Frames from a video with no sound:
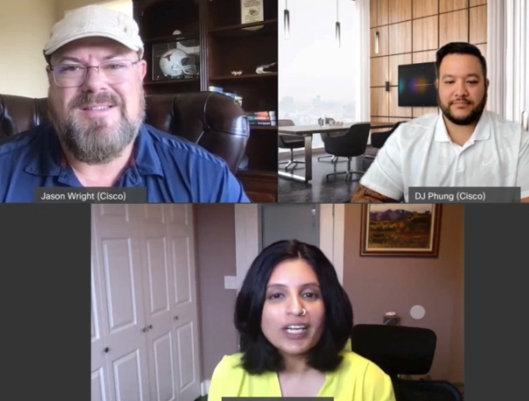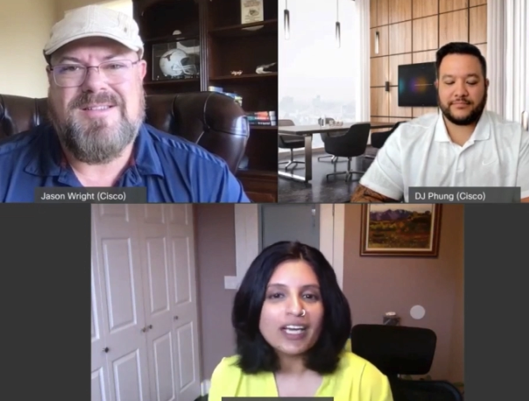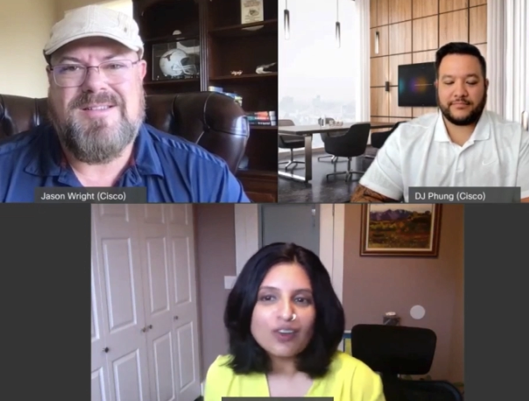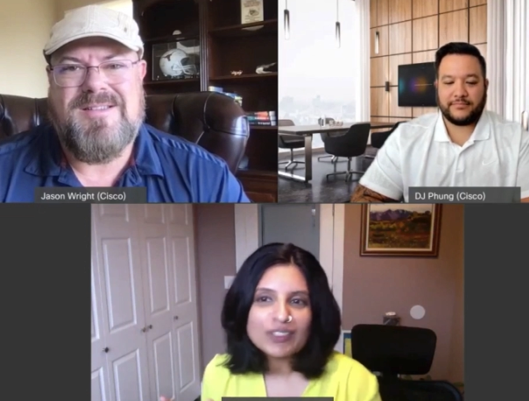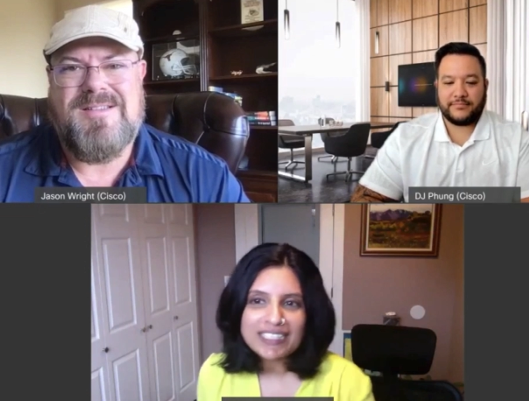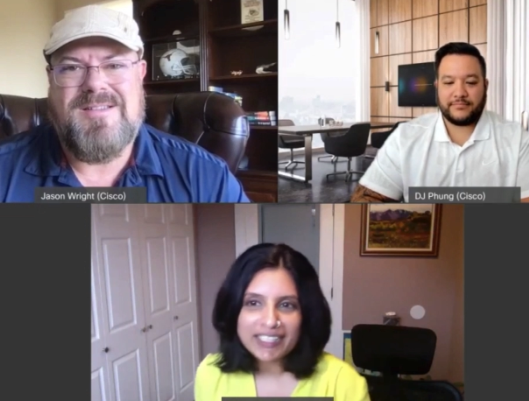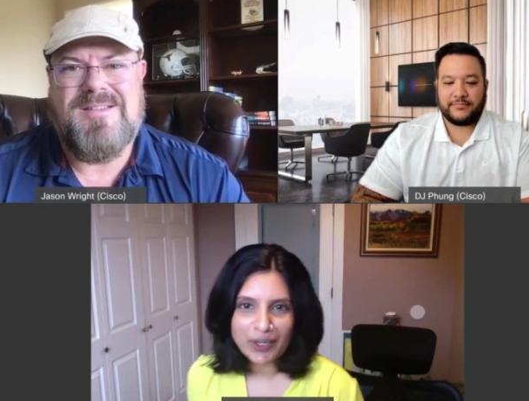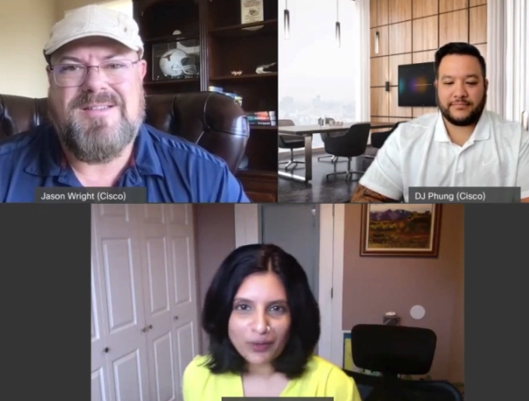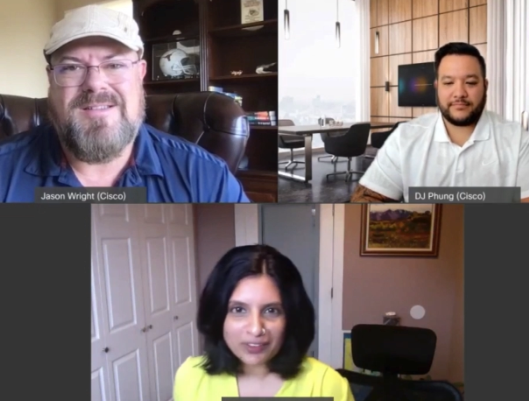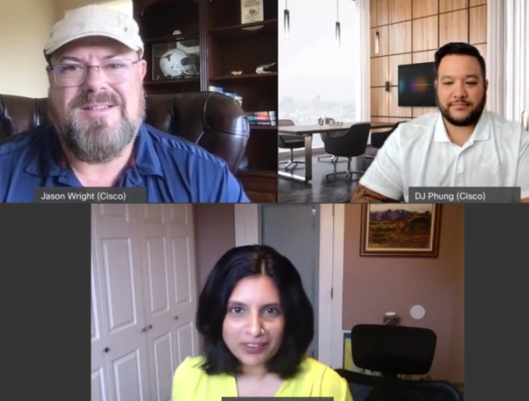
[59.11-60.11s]
Speaker 1: rolling
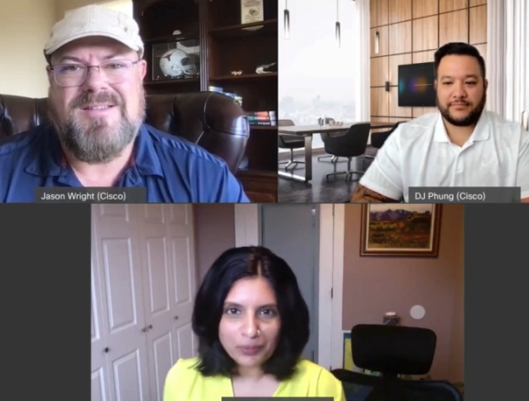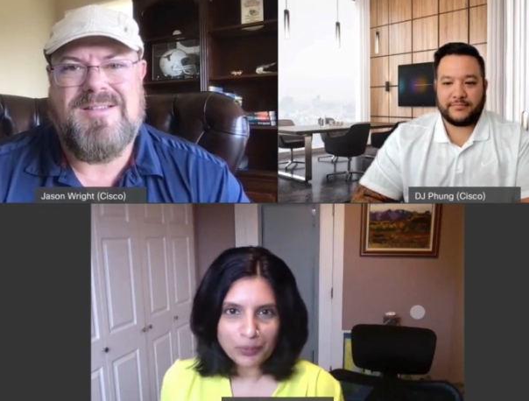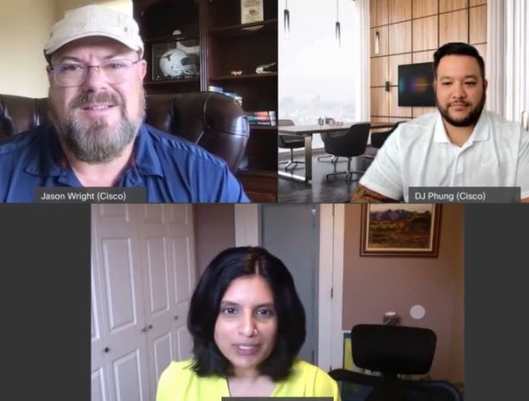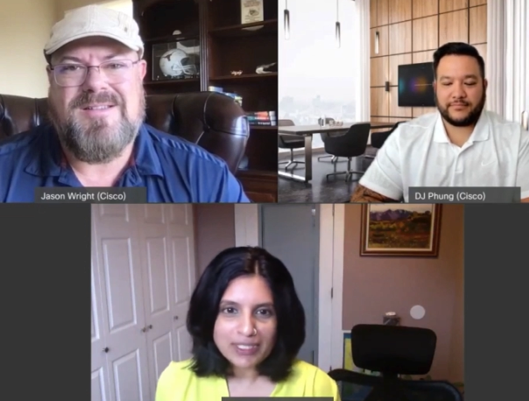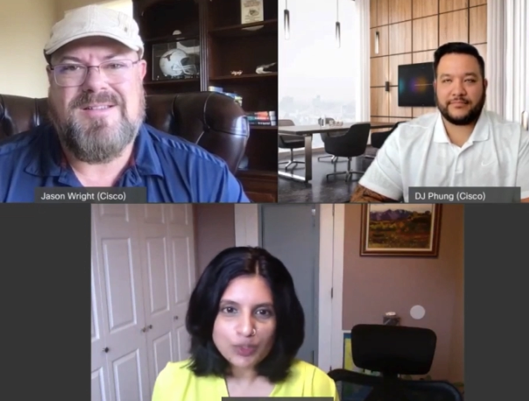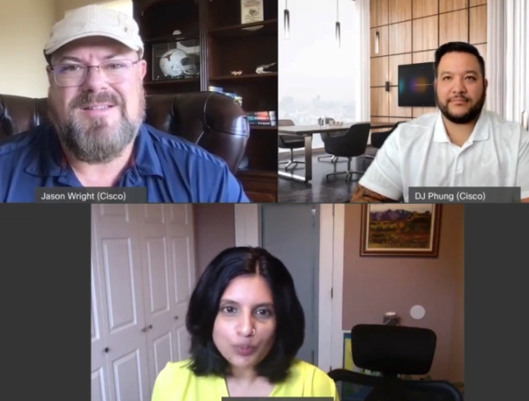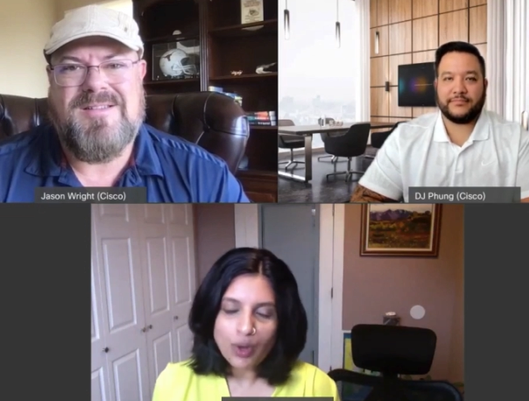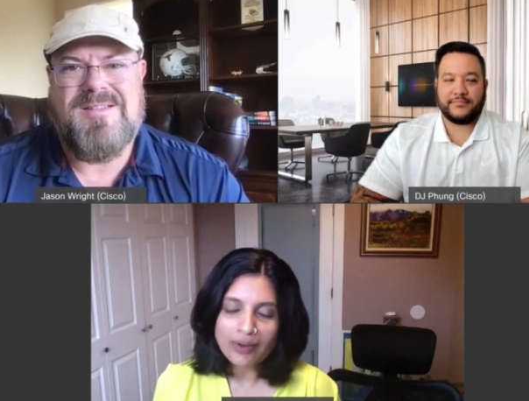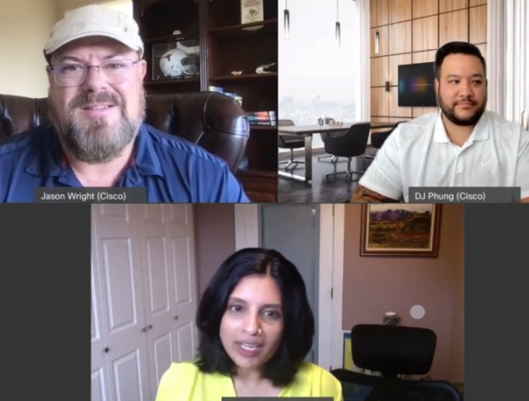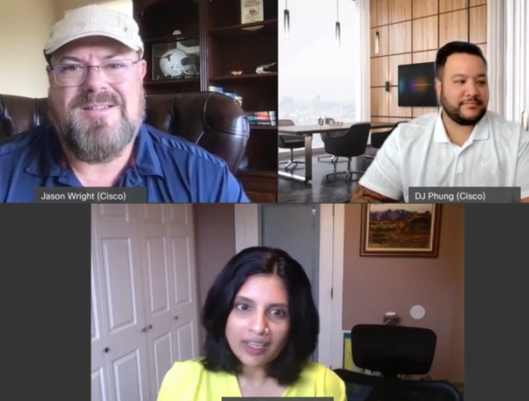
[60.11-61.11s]
out security
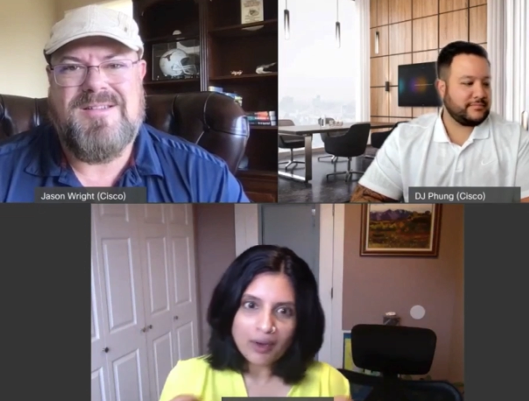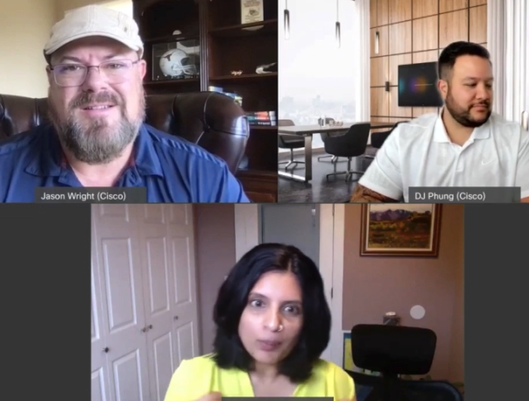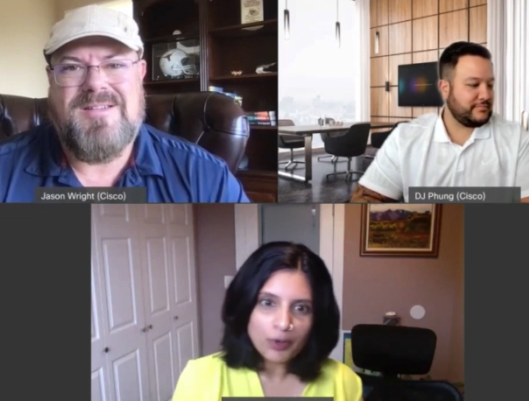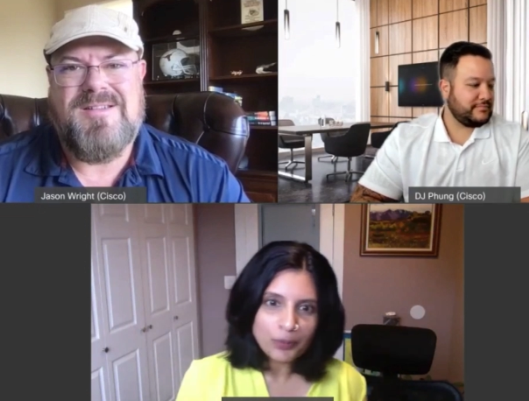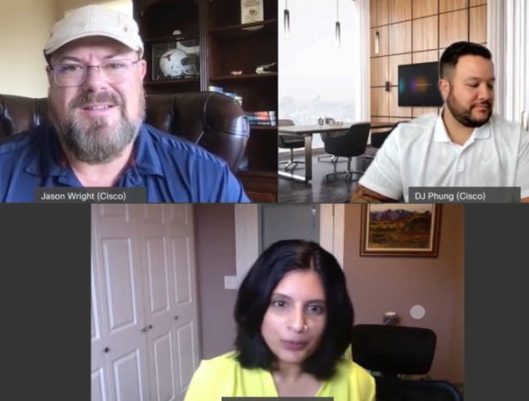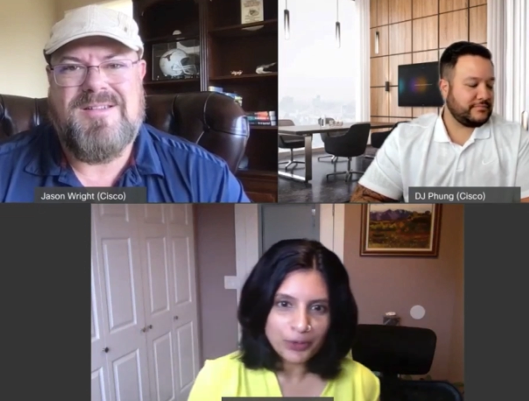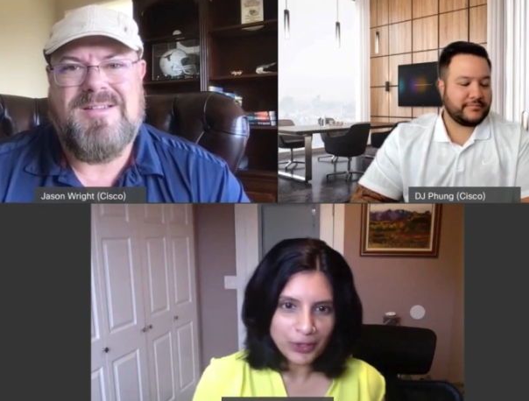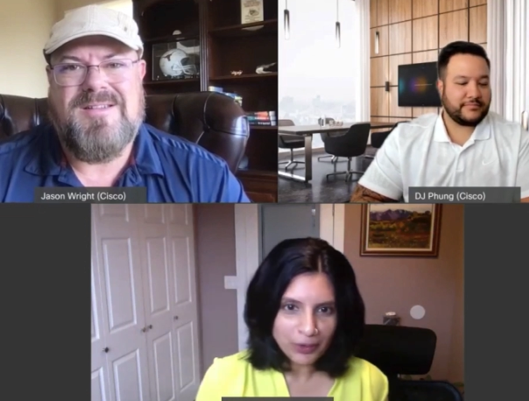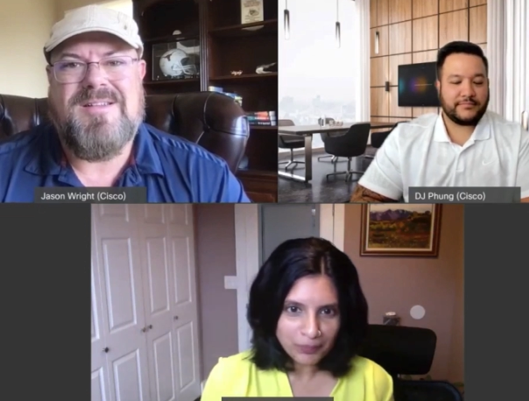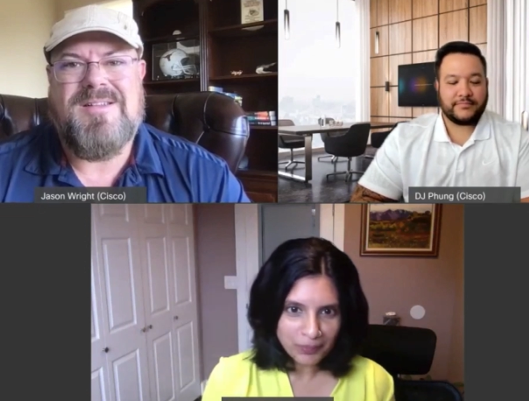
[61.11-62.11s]
versus worrying
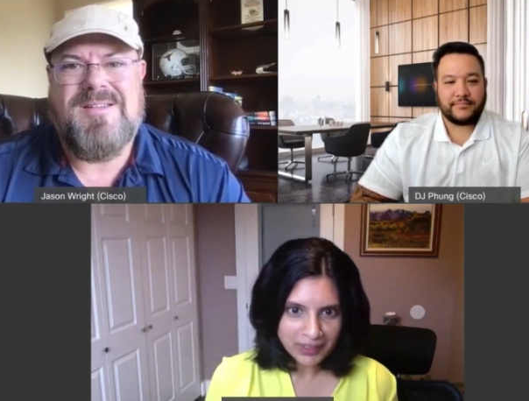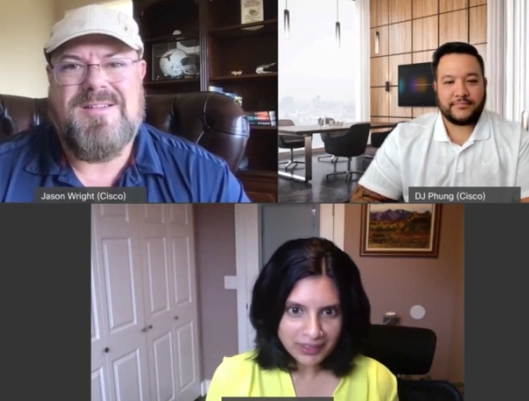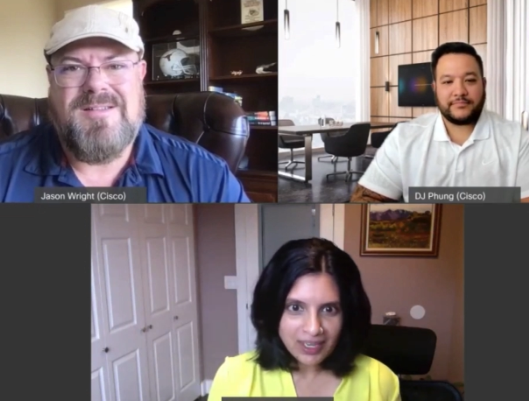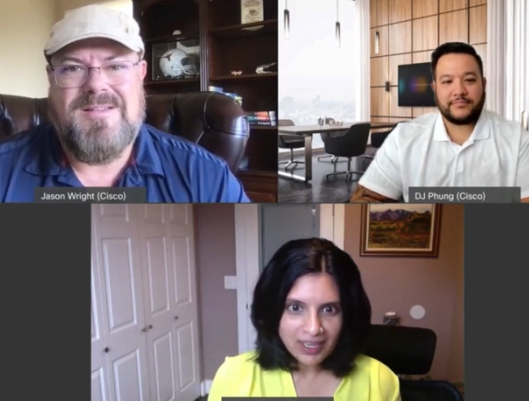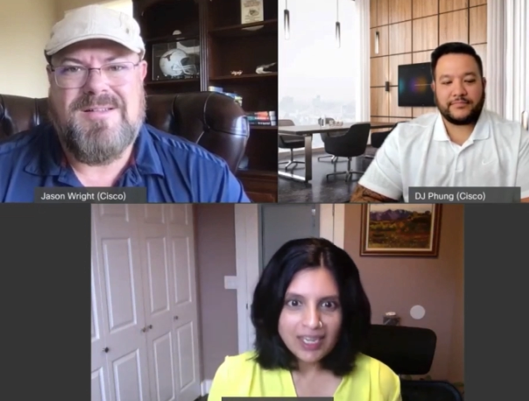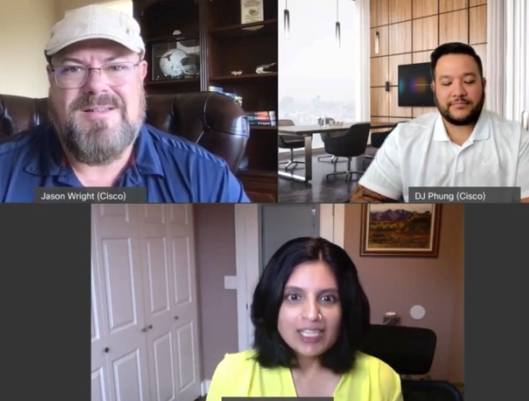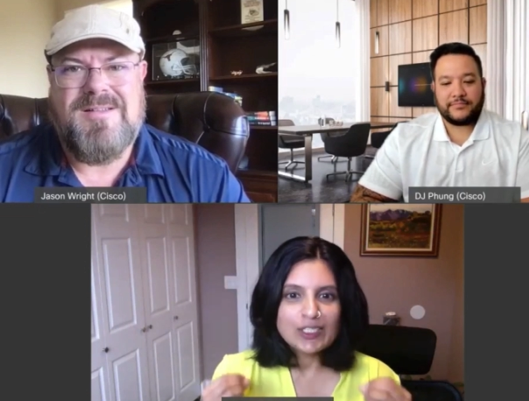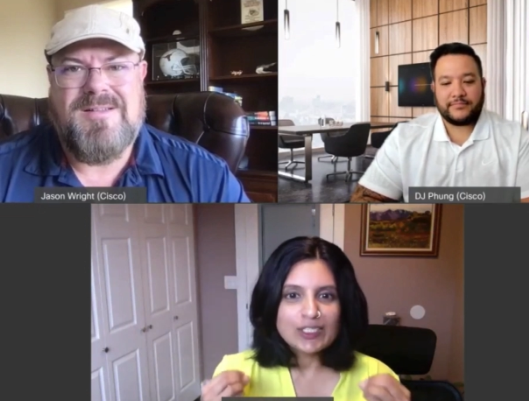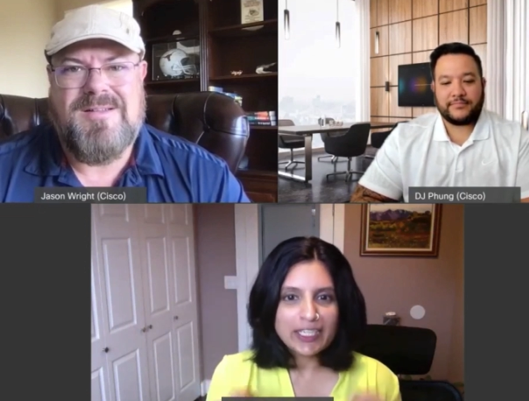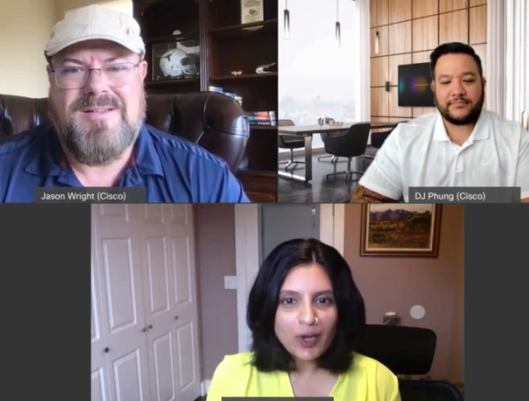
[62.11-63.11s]
about procurement.
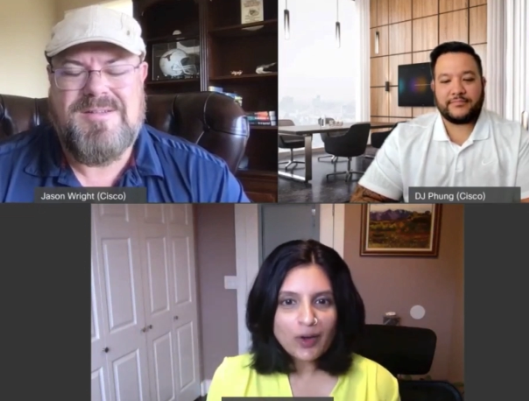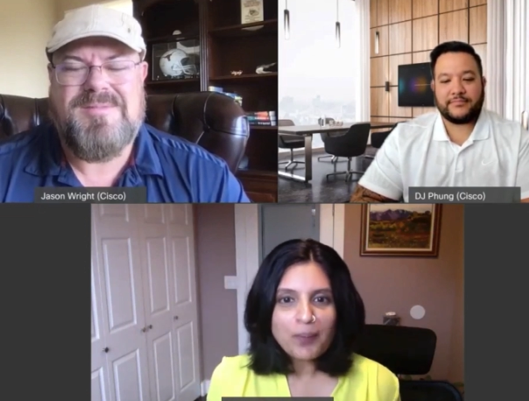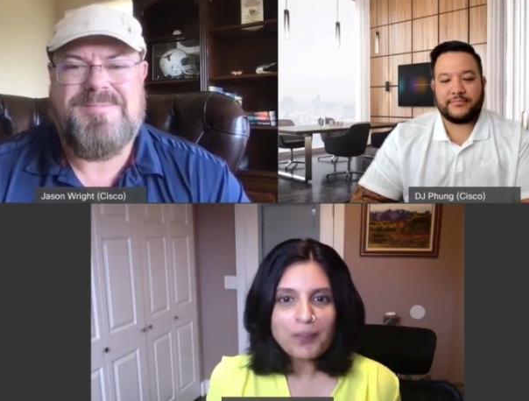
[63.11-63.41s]
The Secure